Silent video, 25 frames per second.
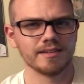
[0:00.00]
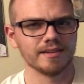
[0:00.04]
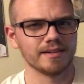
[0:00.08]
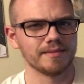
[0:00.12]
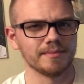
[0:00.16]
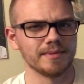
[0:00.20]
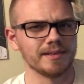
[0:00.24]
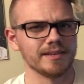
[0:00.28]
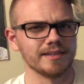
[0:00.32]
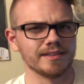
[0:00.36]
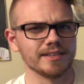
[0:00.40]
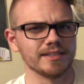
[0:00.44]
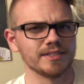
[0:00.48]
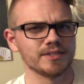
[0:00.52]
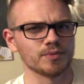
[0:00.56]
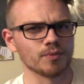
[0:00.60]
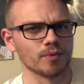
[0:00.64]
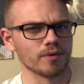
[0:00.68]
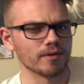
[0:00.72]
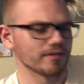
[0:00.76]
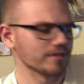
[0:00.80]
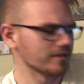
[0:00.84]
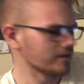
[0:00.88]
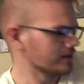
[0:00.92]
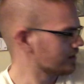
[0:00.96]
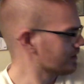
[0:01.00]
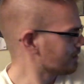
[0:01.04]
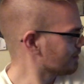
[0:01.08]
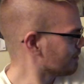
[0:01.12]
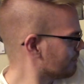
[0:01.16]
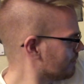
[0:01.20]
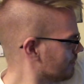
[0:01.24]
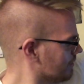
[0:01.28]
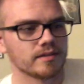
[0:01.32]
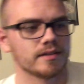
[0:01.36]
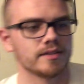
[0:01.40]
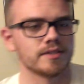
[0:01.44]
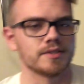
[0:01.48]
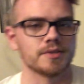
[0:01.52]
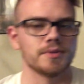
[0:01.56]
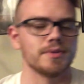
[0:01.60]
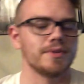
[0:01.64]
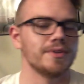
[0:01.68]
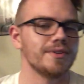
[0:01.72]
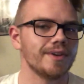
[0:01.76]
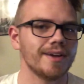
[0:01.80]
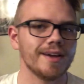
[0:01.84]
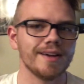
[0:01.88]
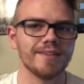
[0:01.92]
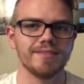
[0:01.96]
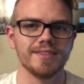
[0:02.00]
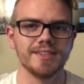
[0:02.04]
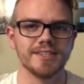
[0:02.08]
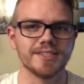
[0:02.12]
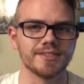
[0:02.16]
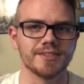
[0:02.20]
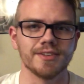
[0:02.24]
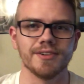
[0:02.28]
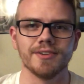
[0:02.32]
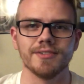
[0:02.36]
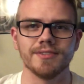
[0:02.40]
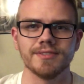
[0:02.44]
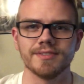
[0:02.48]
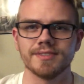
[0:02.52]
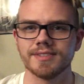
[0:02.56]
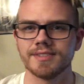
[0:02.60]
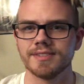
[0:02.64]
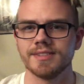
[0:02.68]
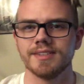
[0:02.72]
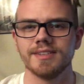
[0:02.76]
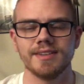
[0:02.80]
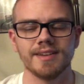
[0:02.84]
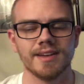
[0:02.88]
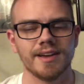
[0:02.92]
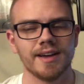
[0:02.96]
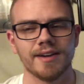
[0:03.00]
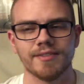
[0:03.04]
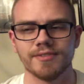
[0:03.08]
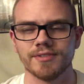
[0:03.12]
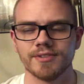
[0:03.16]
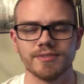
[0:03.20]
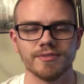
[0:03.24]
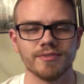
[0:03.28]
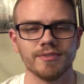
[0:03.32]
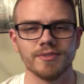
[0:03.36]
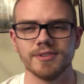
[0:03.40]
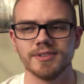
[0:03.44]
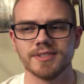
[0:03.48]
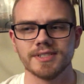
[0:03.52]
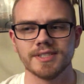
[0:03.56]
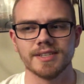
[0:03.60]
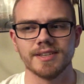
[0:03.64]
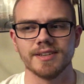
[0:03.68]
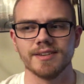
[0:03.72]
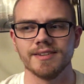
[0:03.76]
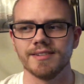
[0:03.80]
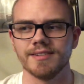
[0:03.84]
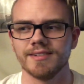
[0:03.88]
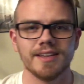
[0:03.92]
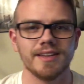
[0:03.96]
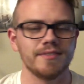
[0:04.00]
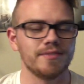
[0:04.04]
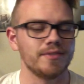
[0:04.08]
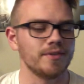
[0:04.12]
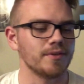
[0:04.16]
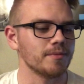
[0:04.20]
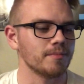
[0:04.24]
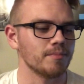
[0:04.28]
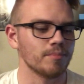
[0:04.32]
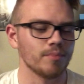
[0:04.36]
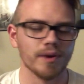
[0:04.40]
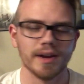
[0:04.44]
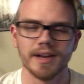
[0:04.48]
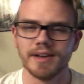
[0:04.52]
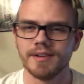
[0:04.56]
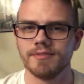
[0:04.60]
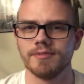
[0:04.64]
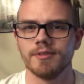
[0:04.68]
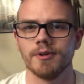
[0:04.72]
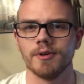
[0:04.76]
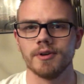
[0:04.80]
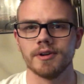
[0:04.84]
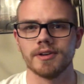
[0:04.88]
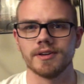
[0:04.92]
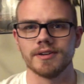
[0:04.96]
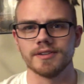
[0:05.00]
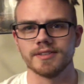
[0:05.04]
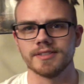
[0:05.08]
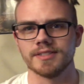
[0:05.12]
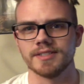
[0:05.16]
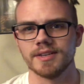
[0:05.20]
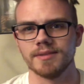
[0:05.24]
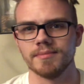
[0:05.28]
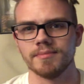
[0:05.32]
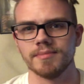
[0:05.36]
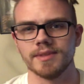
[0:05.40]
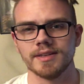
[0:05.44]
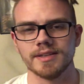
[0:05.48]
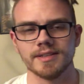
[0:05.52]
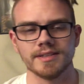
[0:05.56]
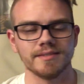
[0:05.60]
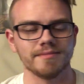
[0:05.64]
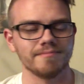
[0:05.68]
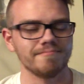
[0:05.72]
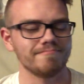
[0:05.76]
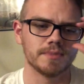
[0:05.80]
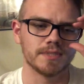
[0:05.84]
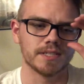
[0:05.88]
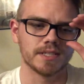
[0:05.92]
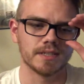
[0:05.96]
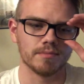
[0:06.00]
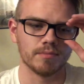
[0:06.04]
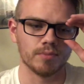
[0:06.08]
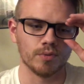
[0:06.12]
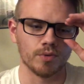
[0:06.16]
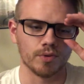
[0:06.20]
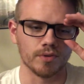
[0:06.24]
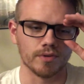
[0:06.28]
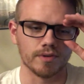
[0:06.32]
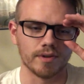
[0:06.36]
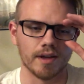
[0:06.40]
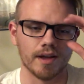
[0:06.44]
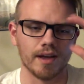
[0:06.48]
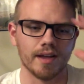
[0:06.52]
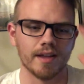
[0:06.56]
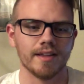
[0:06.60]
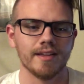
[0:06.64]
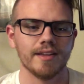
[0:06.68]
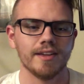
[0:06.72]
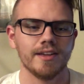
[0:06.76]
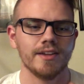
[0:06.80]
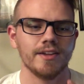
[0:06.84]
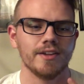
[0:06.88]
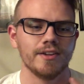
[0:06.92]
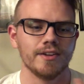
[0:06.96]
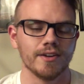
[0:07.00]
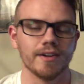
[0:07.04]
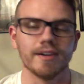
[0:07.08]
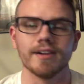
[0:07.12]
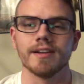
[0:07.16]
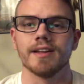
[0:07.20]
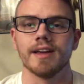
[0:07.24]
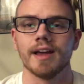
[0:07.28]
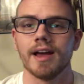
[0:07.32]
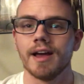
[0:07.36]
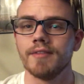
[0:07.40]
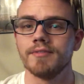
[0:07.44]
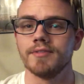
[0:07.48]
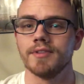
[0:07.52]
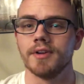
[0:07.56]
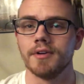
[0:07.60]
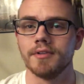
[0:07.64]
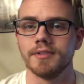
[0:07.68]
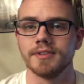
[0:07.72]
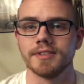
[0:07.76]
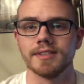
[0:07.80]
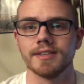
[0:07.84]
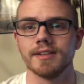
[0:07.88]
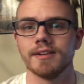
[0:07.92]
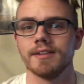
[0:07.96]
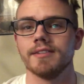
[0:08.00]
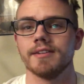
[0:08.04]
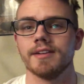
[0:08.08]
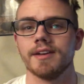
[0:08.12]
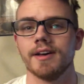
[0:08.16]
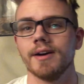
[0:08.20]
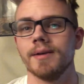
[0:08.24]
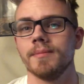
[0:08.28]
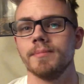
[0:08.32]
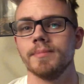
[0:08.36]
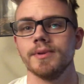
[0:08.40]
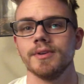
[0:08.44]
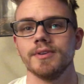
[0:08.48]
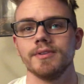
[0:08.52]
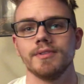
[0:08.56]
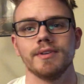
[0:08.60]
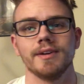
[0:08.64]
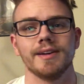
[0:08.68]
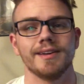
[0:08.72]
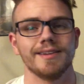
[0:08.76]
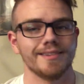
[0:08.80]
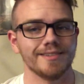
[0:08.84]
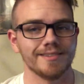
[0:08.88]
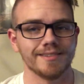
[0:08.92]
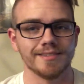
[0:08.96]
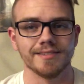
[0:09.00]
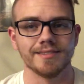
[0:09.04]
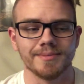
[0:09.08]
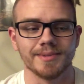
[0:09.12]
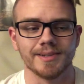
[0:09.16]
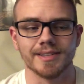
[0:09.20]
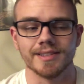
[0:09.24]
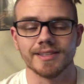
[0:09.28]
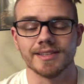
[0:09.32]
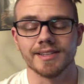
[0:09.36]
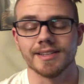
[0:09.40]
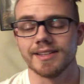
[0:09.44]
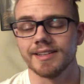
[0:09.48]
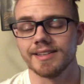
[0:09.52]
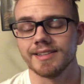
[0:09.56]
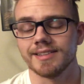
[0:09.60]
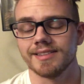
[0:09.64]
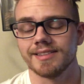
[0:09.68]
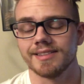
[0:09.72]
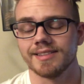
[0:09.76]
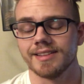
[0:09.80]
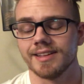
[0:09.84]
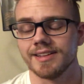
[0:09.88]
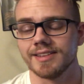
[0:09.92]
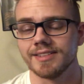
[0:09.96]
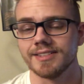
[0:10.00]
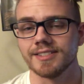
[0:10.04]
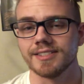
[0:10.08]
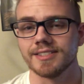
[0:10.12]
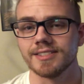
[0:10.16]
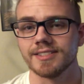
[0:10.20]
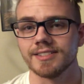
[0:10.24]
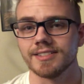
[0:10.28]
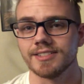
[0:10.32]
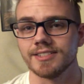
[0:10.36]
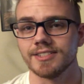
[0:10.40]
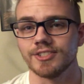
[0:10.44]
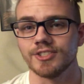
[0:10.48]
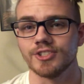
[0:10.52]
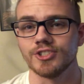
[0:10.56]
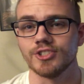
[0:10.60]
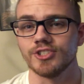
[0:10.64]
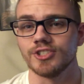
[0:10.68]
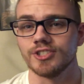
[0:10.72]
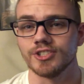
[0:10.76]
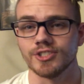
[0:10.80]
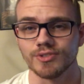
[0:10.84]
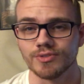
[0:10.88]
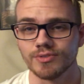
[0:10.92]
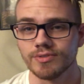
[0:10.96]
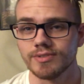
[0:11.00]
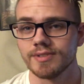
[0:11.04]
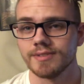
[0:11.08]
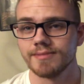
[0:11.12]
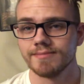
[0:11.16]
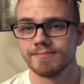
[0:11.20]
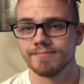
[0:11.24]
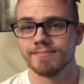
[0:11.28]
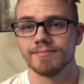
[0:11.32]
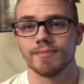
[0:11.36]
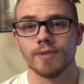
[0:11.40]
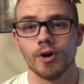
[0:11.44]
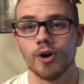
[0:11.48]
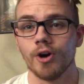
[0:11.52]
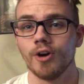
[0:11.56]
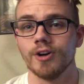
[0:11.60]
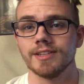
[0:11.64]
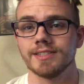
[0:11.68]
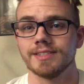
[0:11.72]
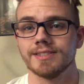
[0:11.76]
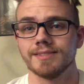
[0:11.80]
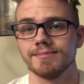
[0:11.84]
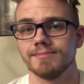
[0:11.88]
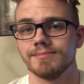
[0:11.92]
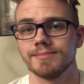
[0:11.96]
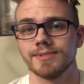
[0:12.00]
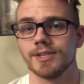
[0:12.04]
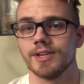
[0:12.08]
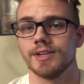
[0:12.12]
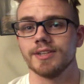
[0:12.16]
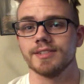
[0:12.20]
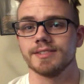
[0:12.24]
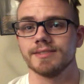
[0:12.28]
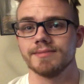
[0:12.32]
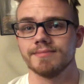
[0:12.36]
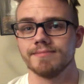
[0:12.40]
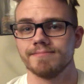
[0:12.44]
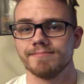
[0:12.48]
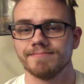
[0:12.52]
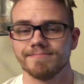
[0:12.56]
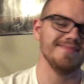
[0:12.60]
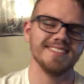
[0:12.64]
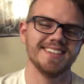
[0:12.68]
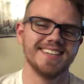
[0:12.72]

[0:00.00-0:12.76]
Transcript: I mean, it's worth it though, because when you have these notes after Full Sail, if you're brain farting on something simple or not, you're gonna have notes there to help you, and I mean that's just awesome. It's awesome.